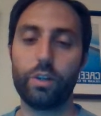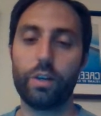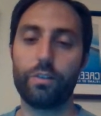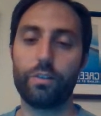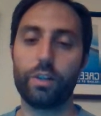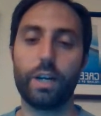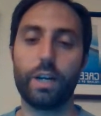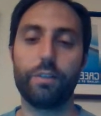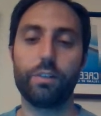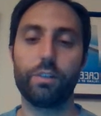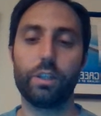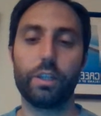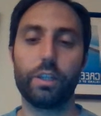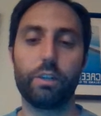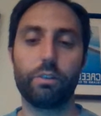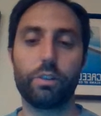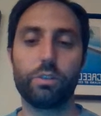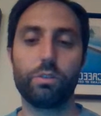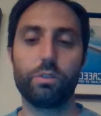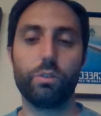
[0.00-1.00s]
ever have a
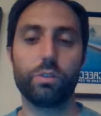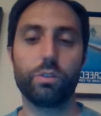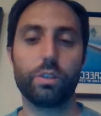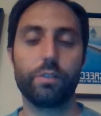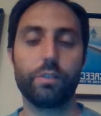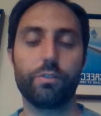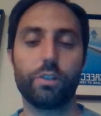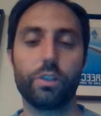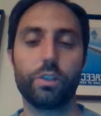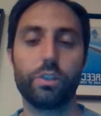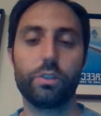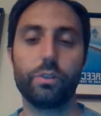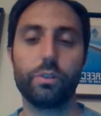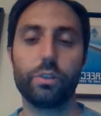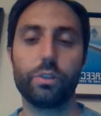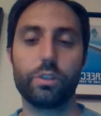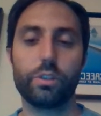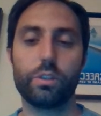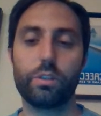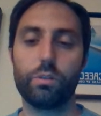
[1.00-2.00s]
Lingering Souls and a Virtue,
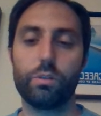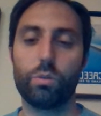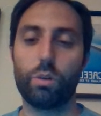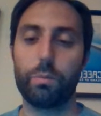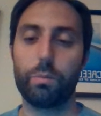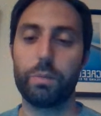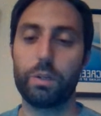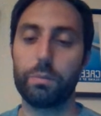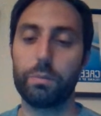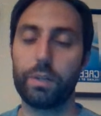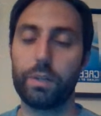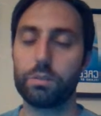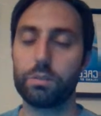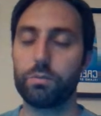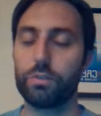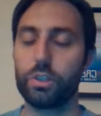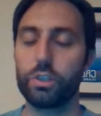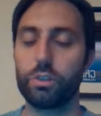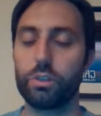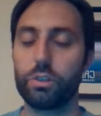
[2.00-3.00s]
or a Bitter
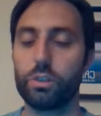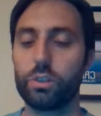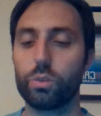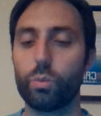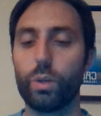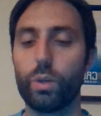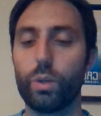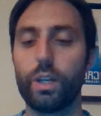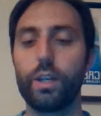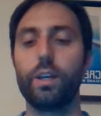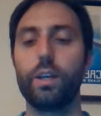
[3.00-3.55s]
Blossom Virtue will just win.